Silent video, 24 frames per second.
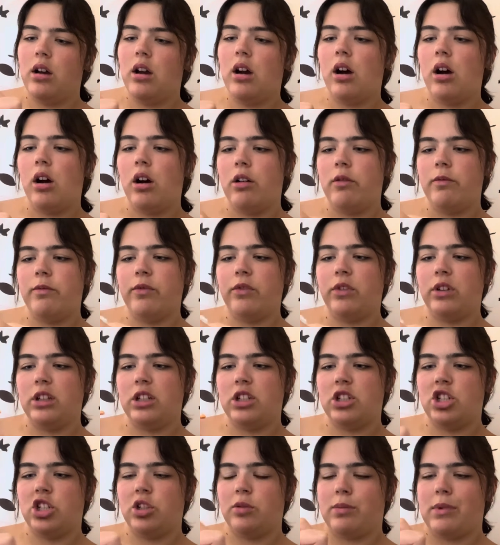hopefully
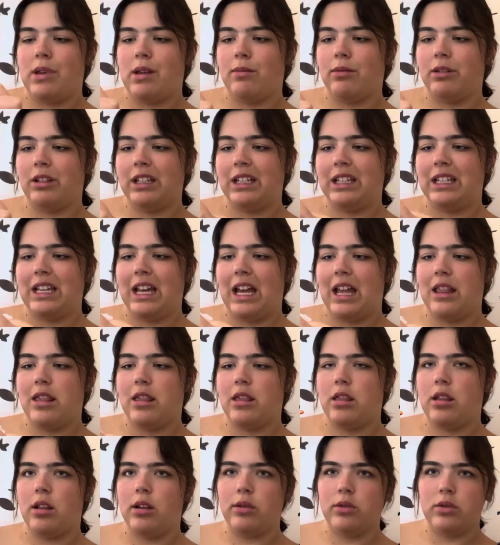she'll be able to get
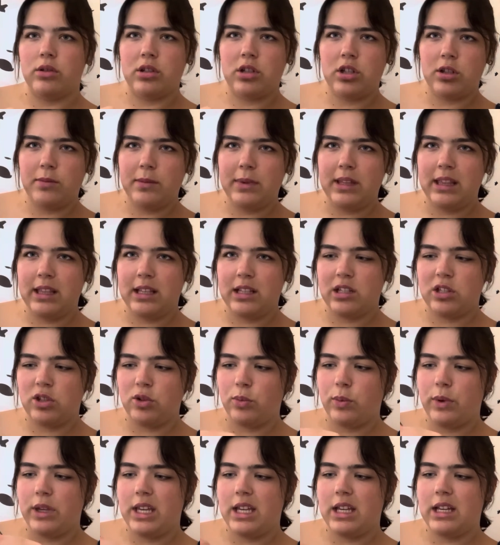those to me this
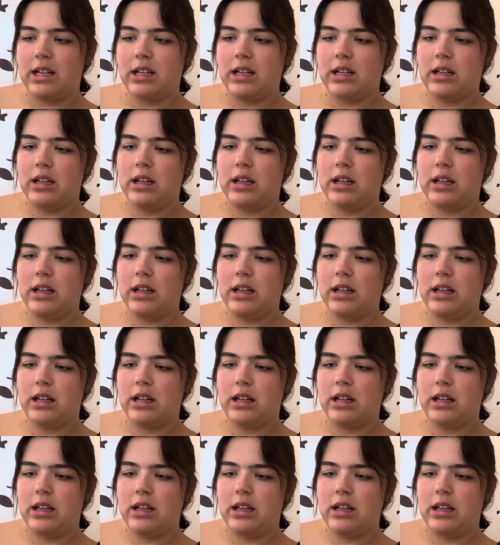week,